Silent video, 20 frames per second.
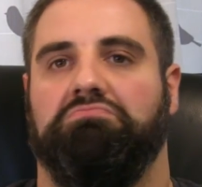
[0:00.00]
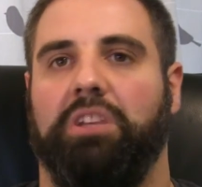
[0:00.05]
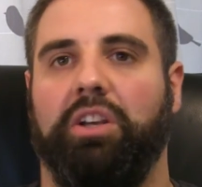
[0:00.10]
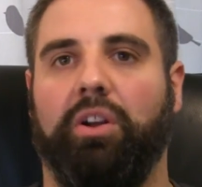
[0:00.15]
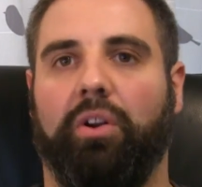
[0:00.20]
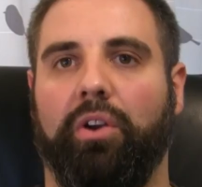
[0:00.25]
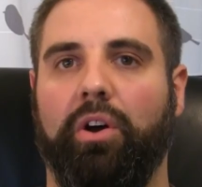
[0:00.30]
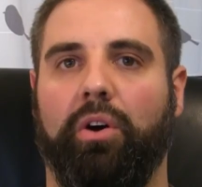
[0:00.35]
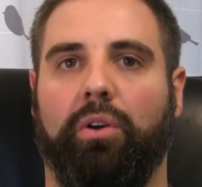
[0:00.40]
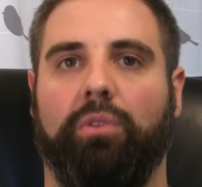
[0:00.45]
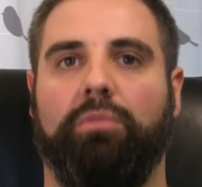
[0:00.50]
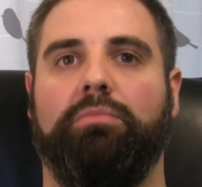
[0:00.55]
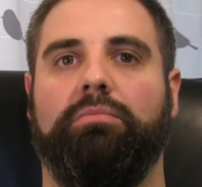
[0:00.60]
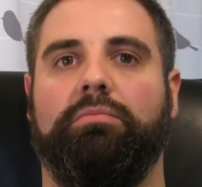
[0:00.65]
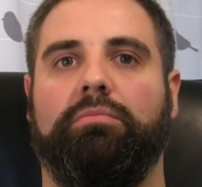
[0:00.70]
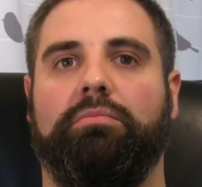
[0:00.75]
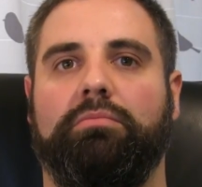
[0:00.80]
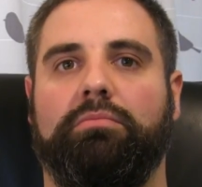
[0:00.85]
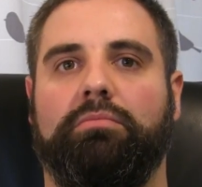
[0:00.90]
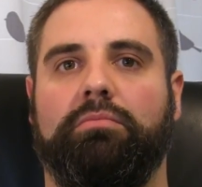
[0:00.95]
You don't know.
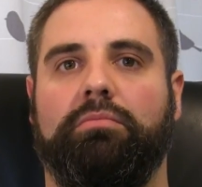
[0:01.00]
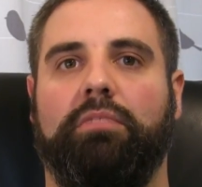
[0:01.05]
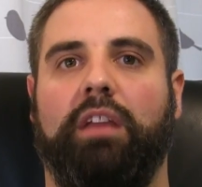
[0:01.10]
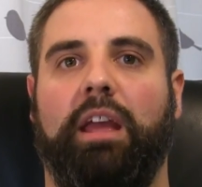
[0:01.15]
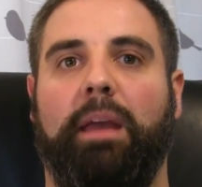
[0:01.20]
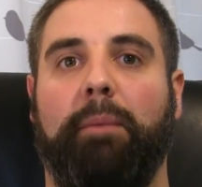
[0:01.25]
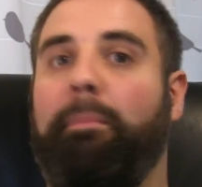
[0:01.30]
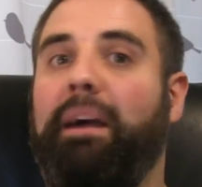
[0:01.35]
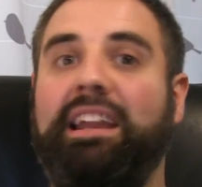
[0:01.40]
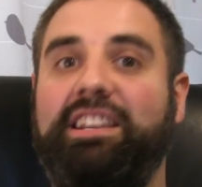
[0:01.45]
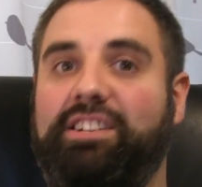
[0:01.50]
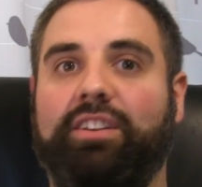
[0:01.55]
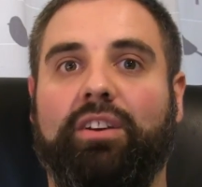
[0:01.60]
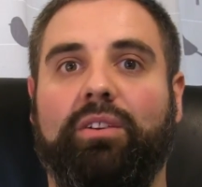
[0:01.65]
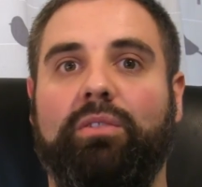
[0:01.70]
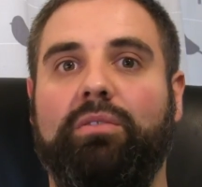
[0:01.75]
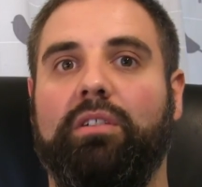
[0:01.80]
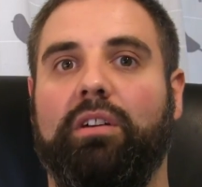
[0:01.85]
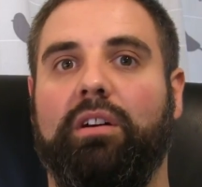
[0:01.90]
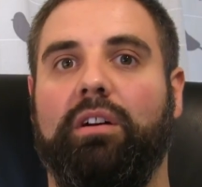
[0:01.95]
Might
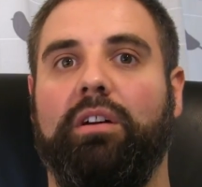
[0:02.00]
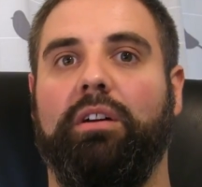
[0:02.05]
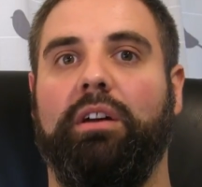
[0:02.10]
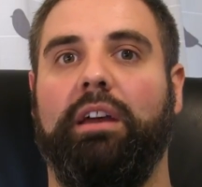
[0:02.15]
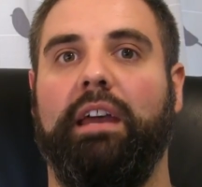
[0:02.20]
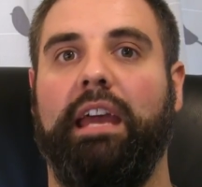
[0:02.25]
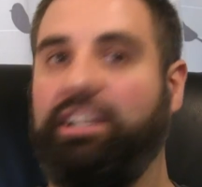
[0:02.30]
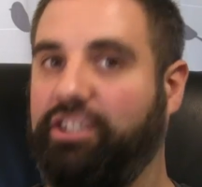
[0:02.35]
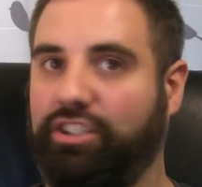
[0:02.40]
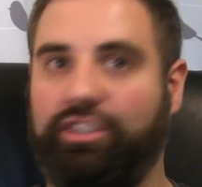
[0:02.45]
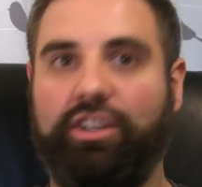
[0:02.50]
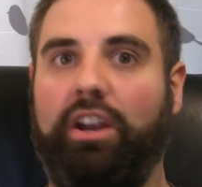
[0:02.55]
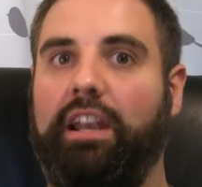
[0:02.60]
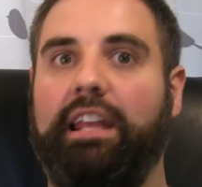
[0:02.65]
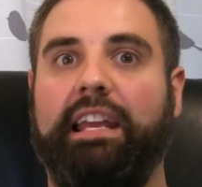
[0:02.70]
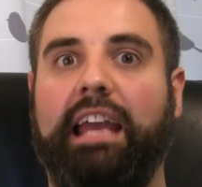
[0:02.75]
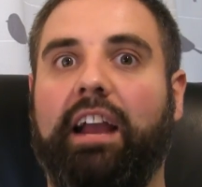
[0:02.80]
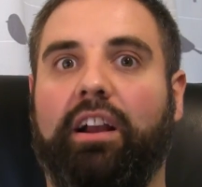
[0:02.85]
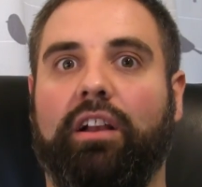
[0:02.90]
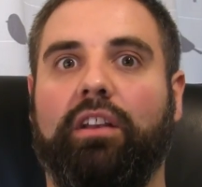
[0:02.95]
do. It'd
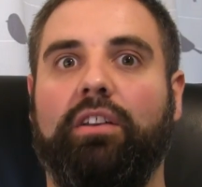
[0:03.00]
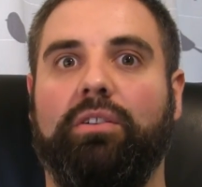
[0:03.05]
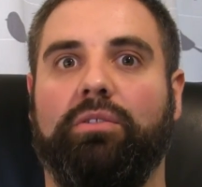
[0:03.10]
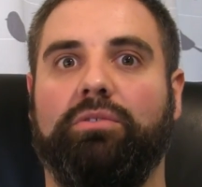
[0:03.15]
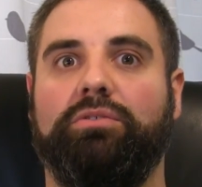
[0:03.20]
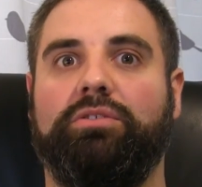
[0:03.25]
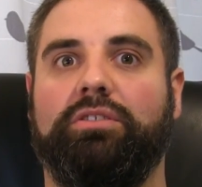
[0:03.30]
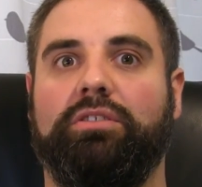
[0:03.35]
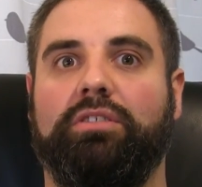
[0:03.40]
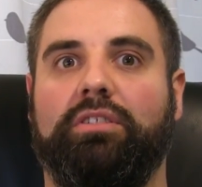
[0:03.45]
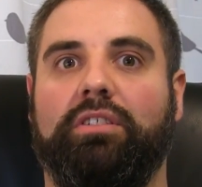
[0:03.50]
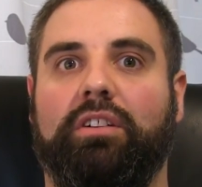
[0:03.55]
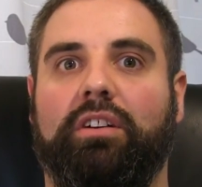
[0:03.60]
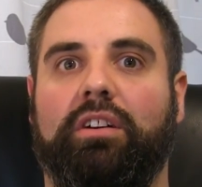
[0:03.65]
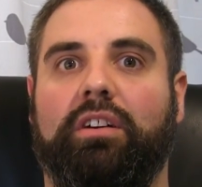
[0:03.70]
certainly get close.